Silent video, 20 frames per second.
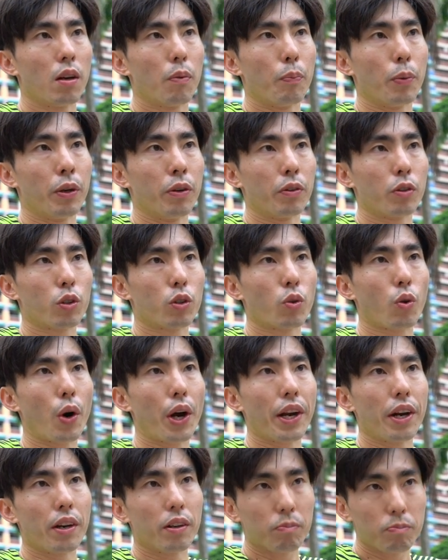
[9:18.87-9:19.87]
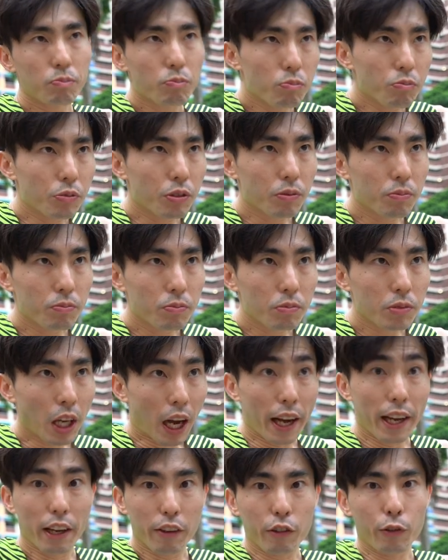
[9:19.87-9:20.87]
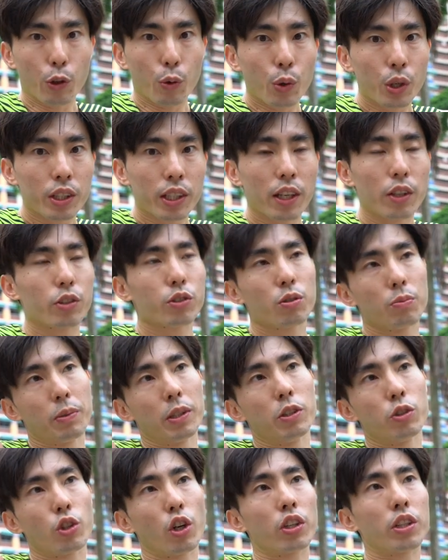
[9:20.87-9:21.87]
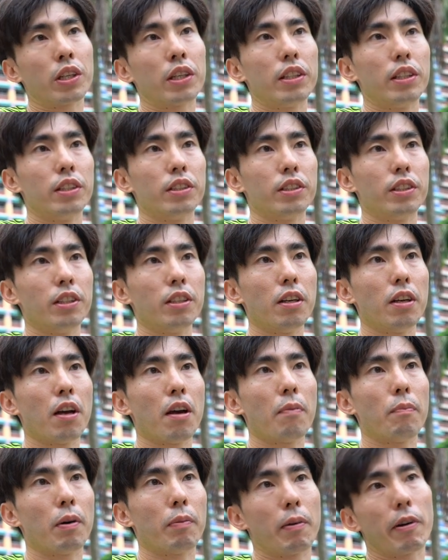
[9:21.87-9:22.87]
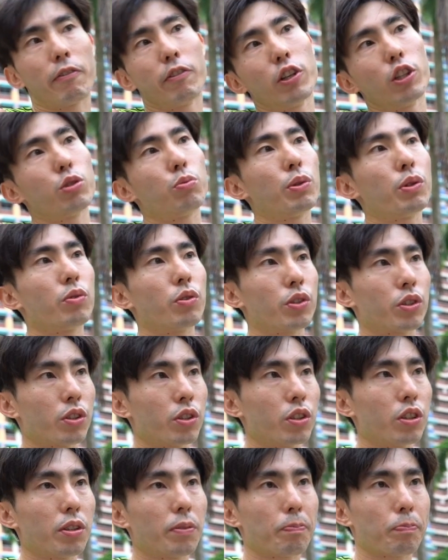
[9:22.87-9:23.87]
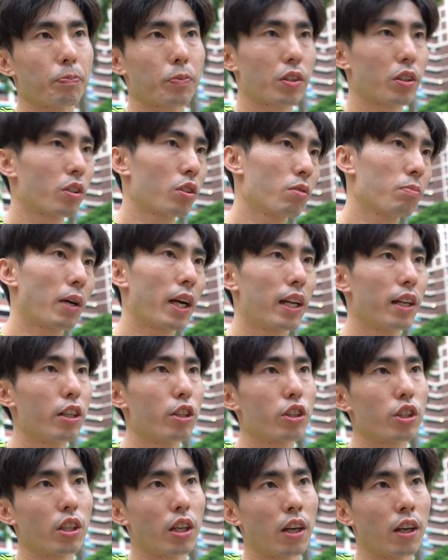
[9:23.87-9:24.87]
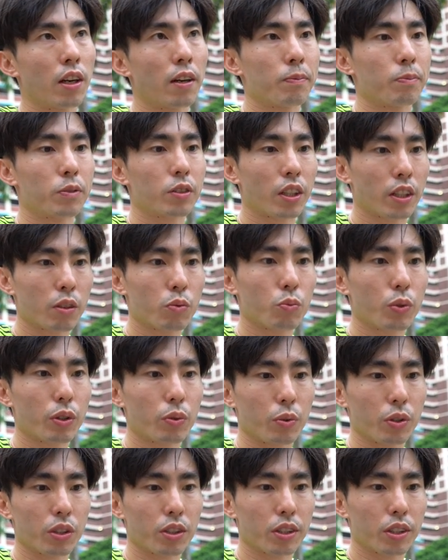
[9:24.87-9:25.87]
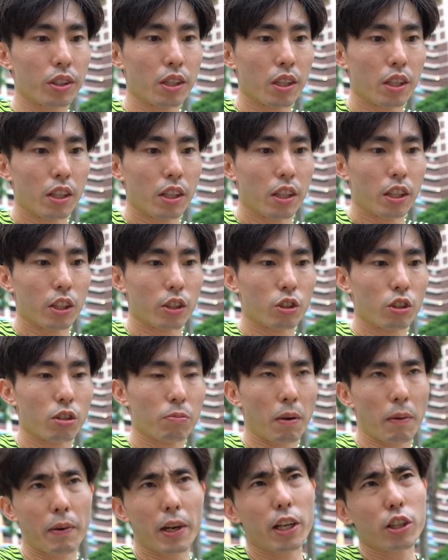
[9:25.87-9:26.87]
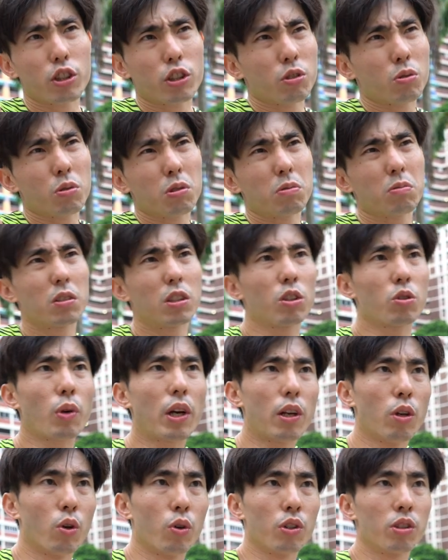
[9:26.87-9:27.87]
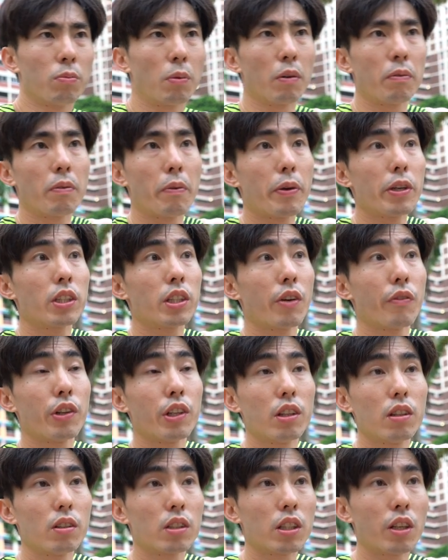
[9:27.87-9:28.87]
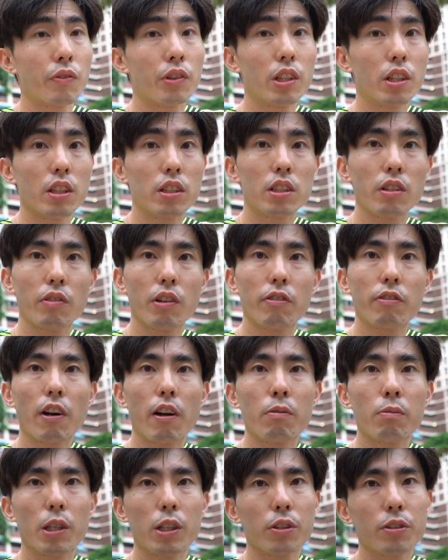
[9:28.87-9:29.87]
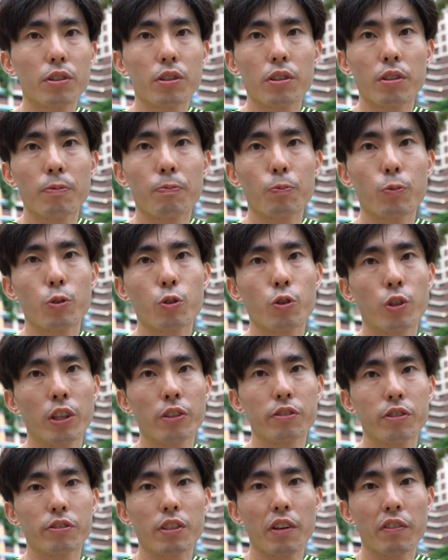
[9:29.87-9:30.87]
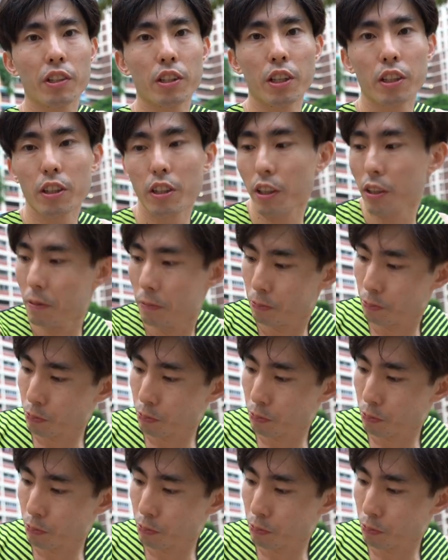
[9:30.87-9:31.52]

Been quite tired from the workout, so been jogging easy. But my first week was good mileage. Second week was good. My mileage is quite low. It's about maybe 70-75 miles training for 5 and 10K.